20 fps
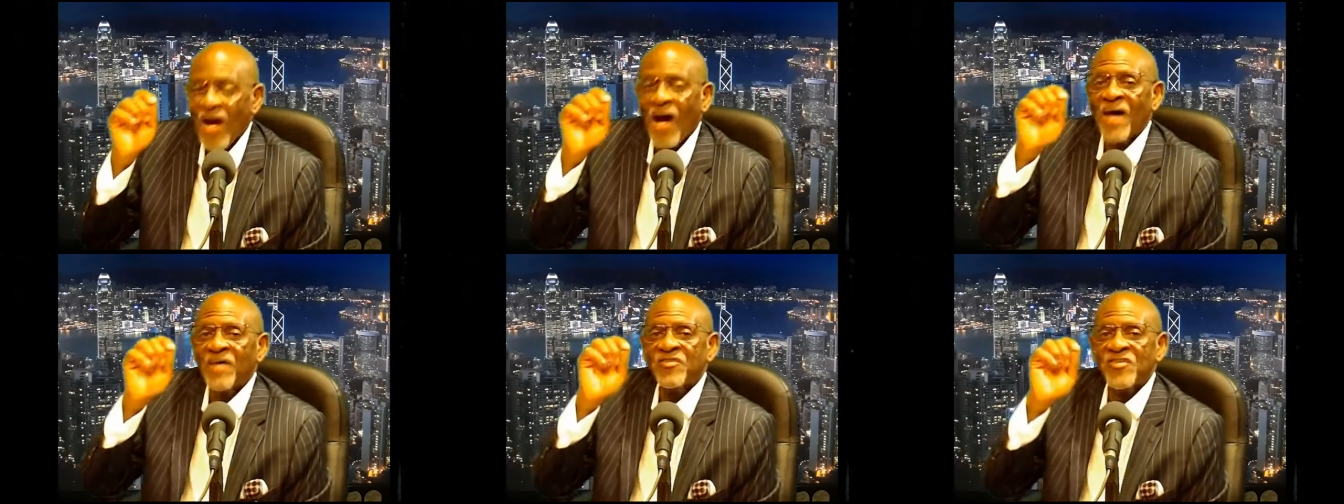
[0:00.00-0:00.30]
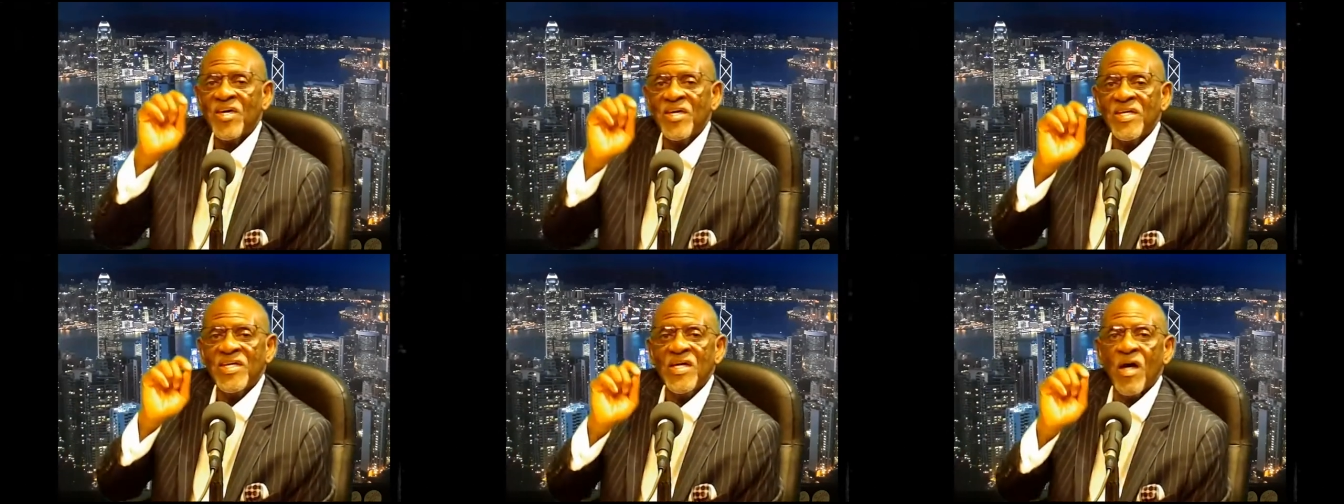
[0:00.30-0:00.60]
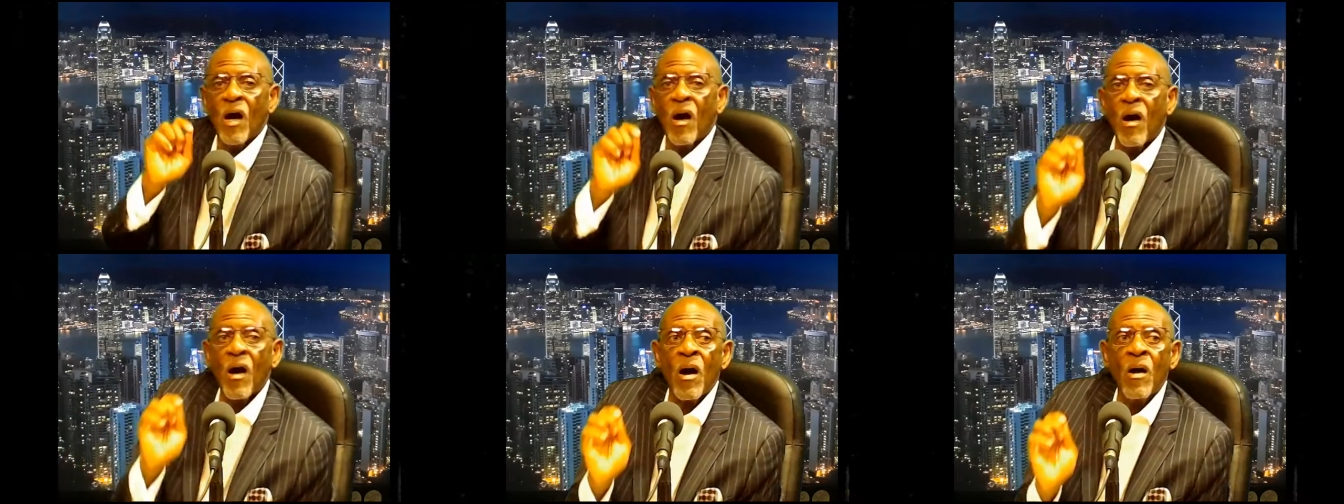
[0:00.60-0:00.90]
I said, He
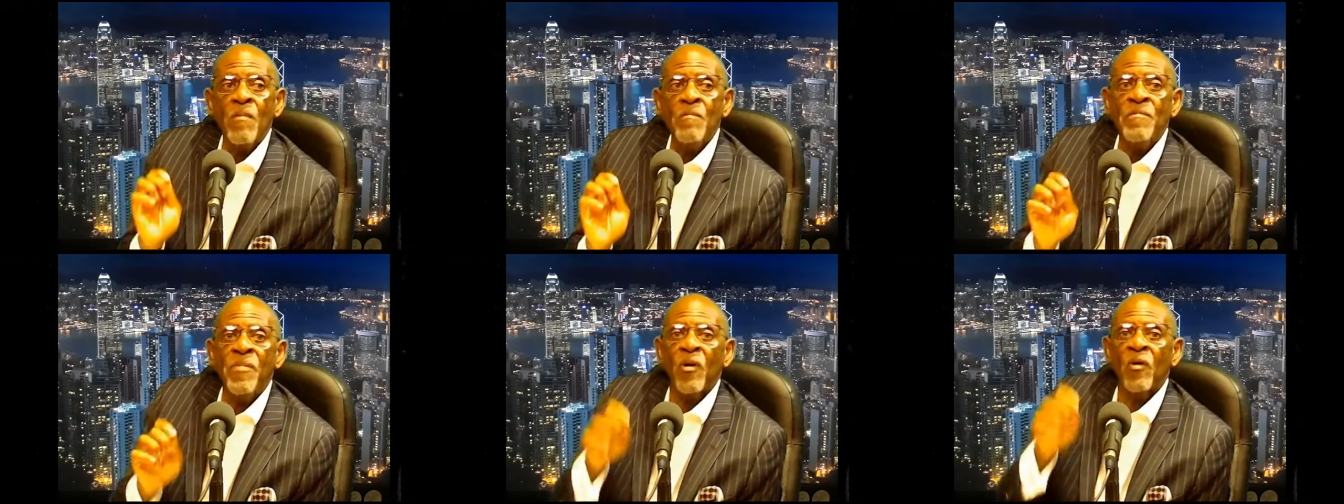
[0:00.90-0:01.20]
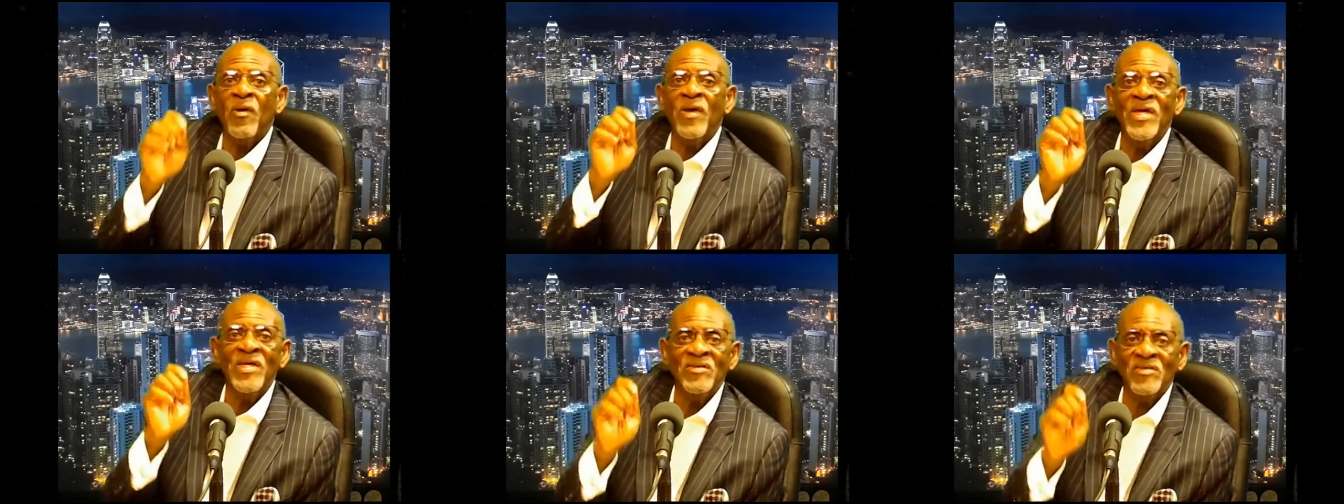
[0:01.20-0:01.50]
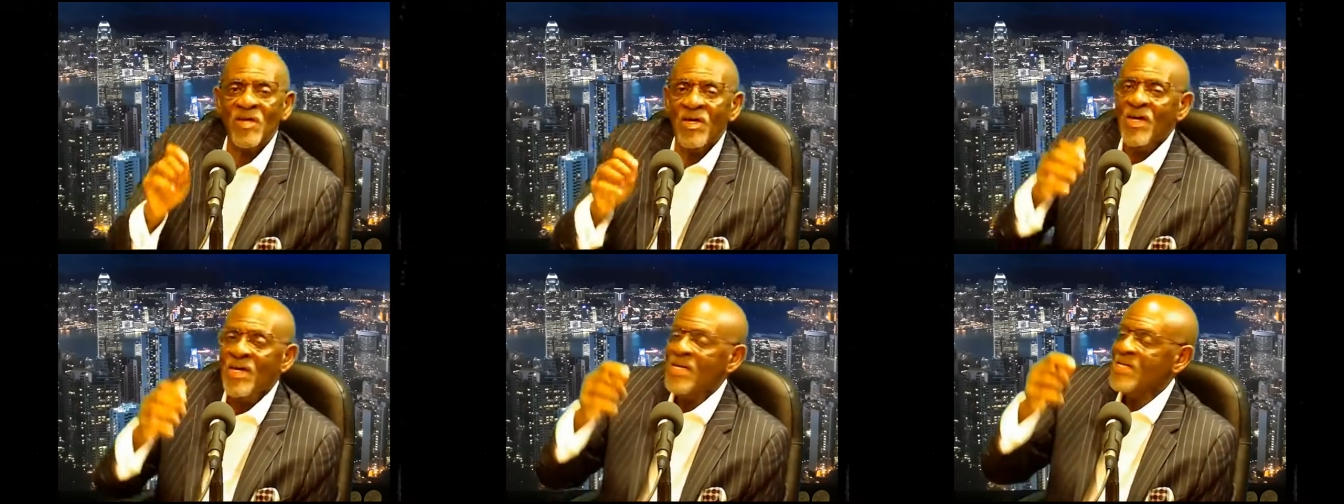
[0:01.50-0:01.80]
humbled. He
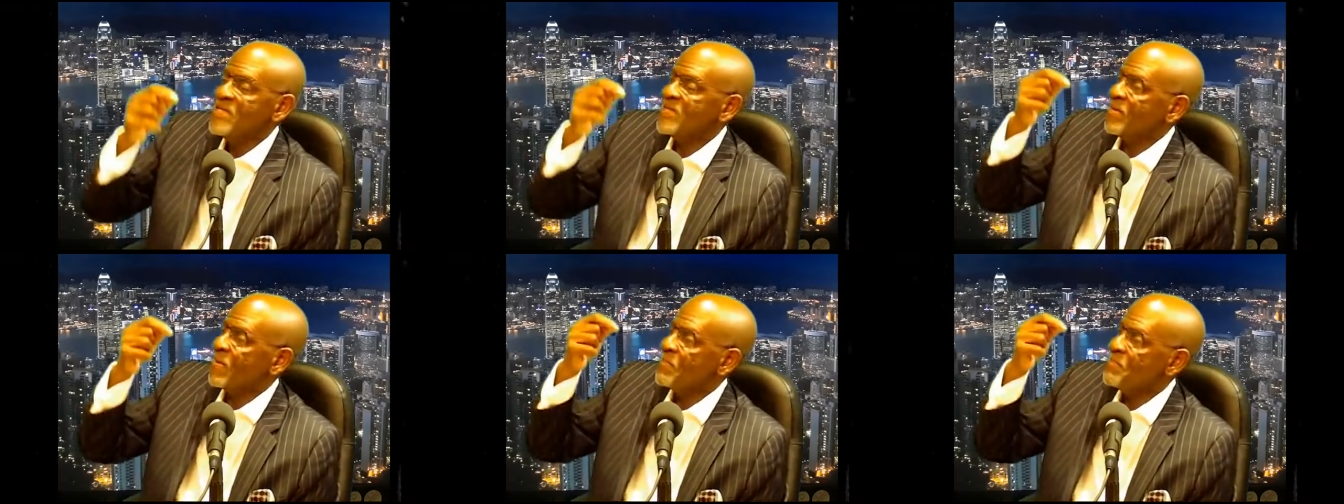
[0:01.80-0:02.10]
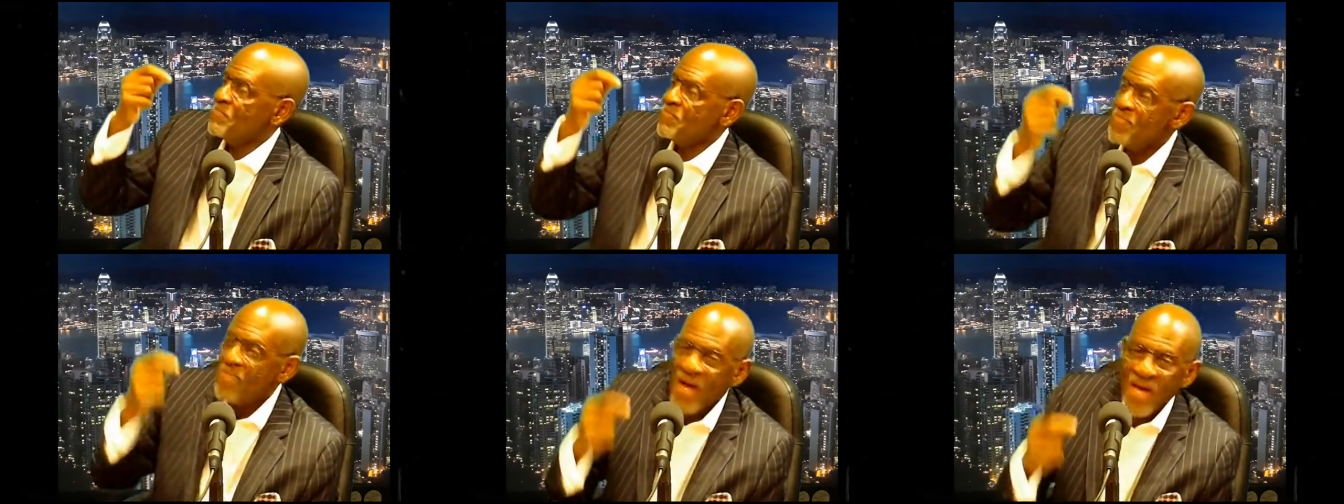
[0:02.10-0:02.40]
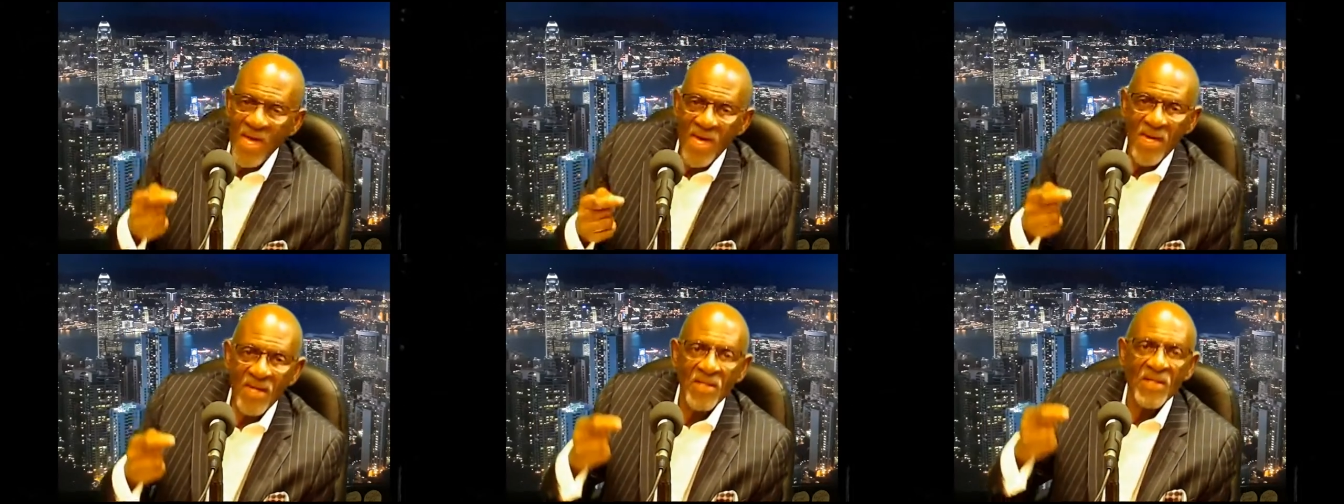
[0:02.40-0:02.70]
is a, he's a
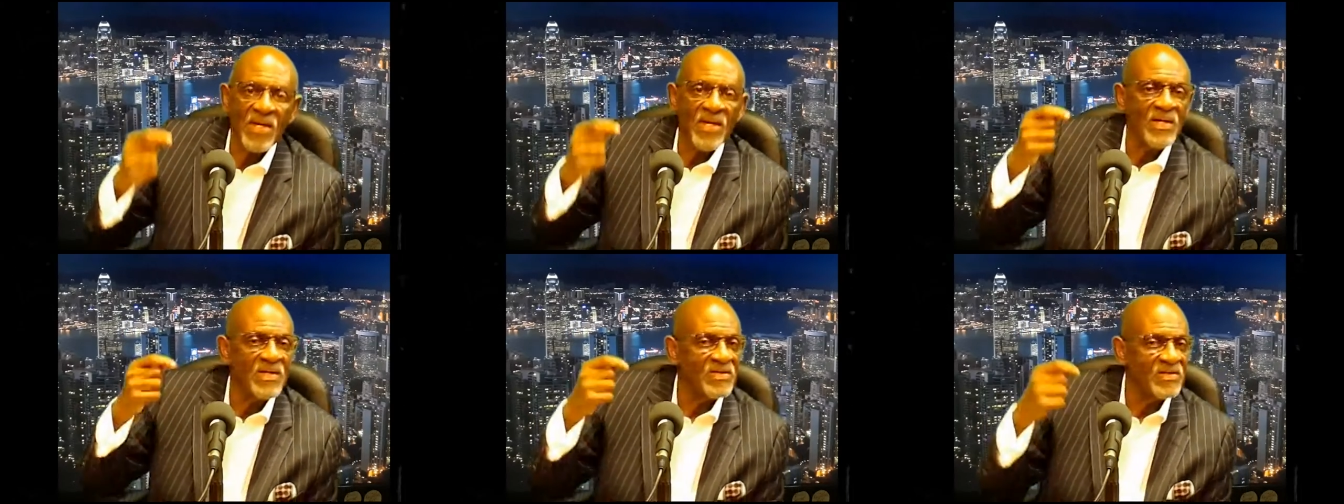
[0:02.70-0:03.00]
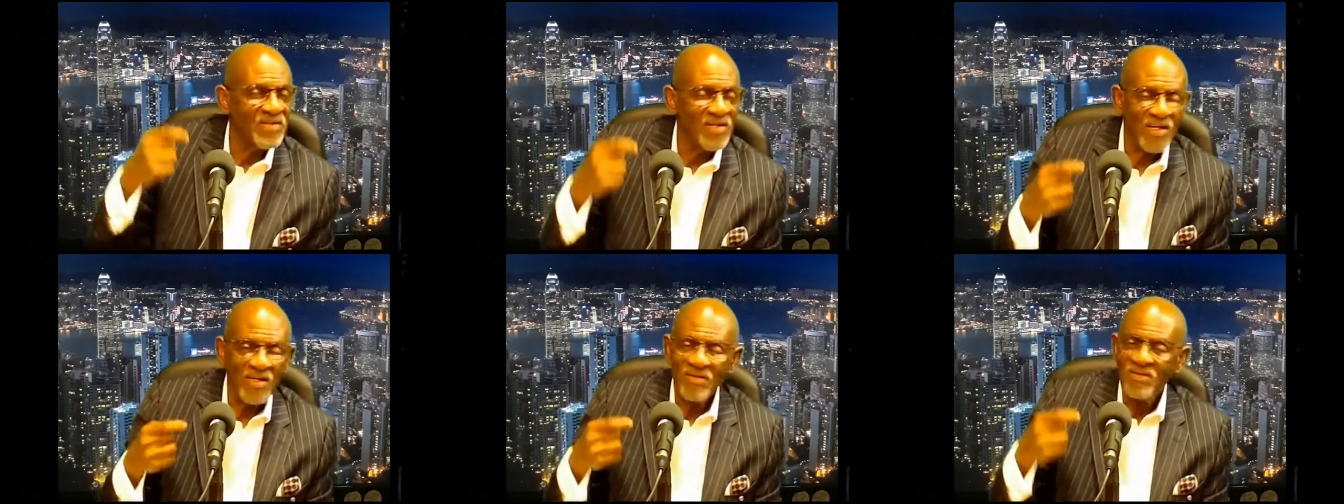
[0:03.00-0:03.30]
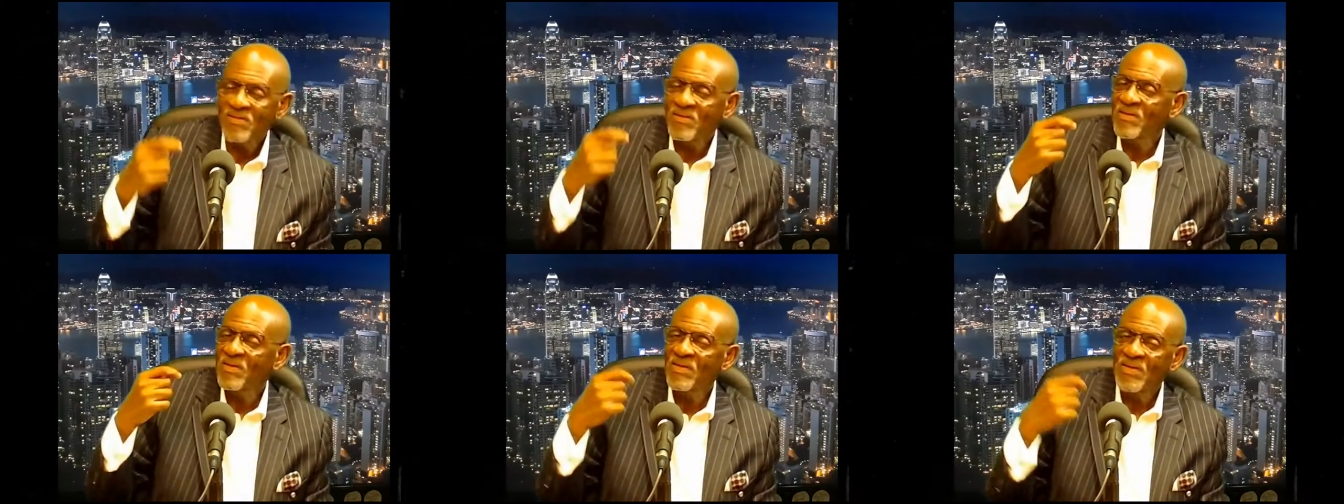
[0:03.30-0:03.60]
man
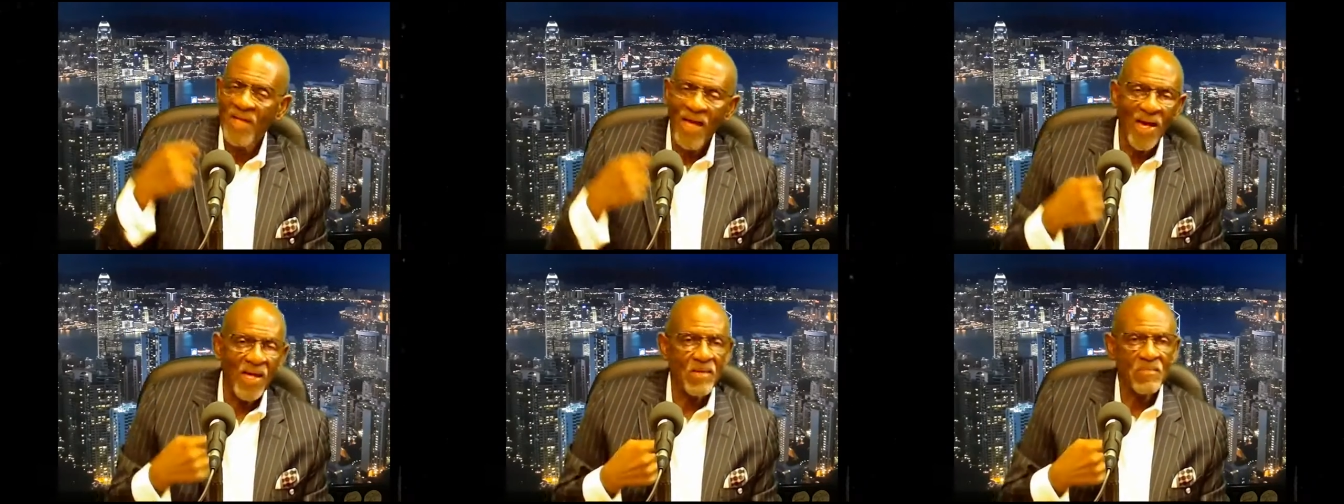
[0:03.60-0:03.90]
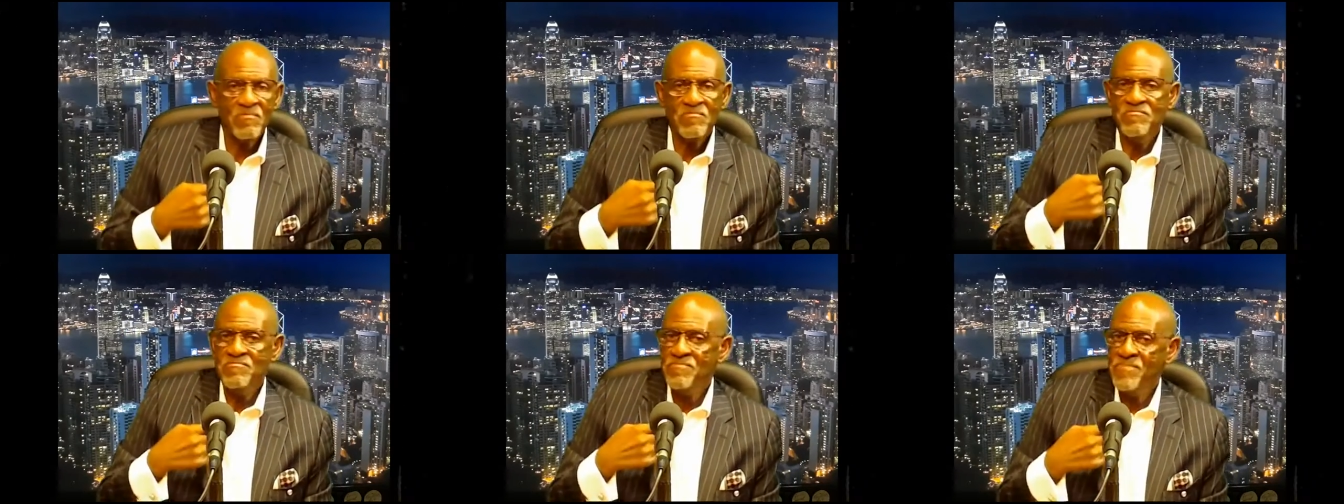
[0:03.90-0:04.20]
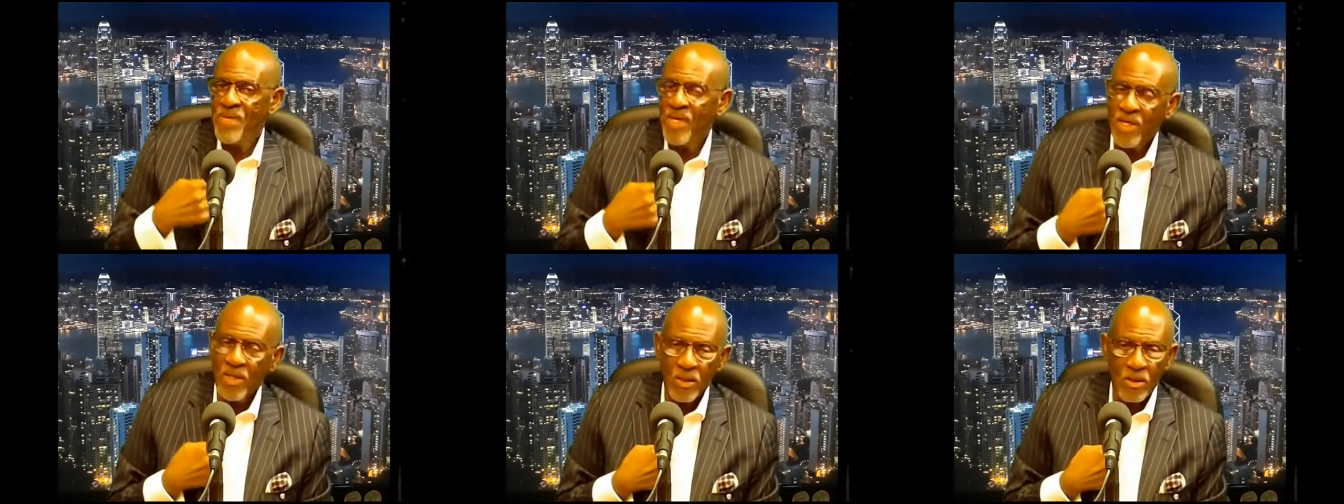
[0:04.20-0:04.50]
just like
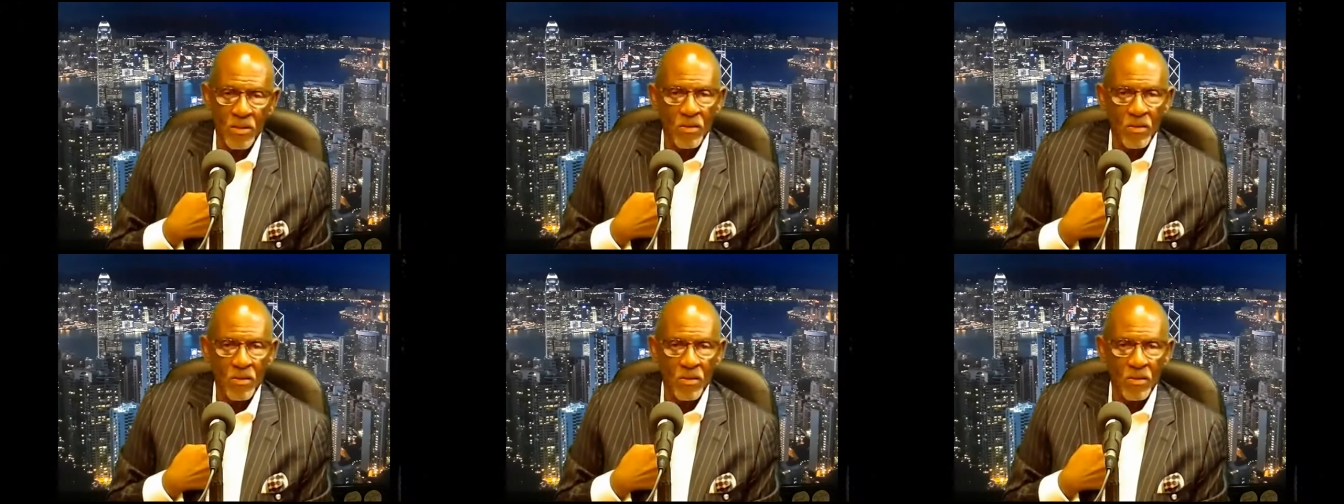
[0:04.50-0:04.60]
me.